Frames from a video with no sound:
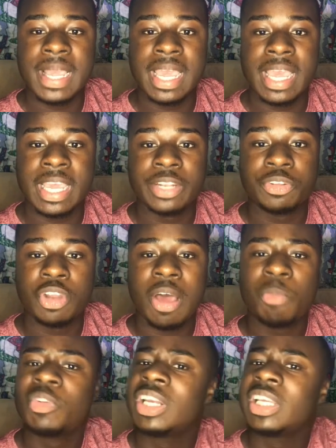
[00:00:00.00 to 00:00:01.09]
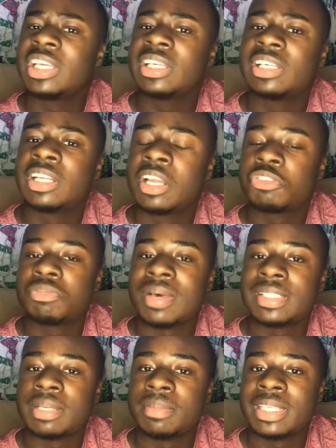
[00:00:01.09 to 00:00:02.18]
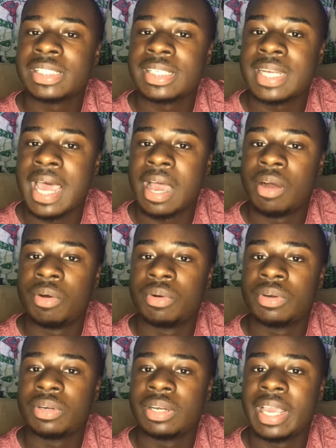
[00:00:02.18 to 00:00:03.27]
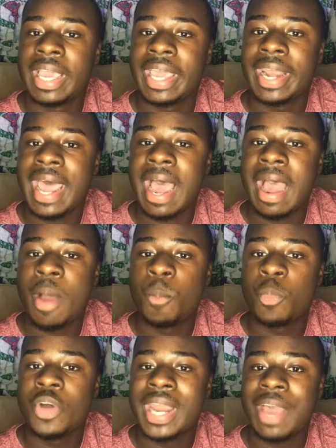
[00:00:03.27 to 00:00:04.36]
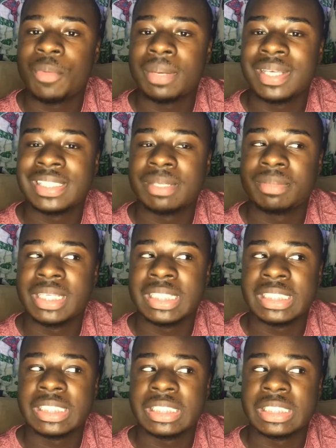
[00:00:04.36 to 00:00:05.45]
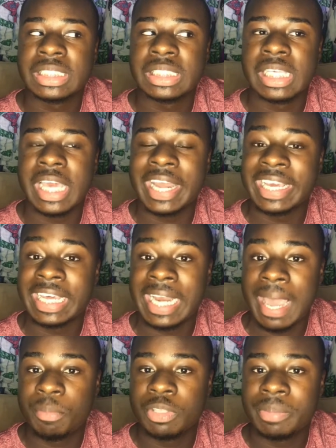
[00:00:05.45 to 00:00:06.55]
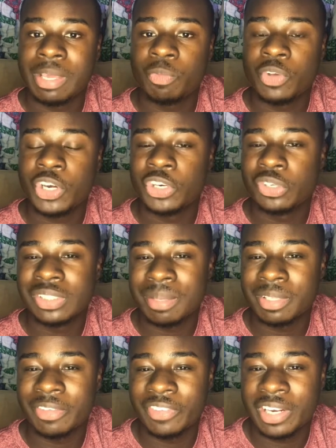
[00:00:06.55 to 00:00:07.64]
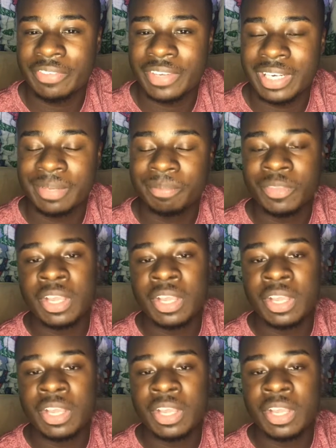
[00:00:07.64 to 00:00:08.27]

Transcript: And you know, I'm really close to my siblings now, and I'm gonna have one of my siblings and to collab with me, and we're gonna do something very funny.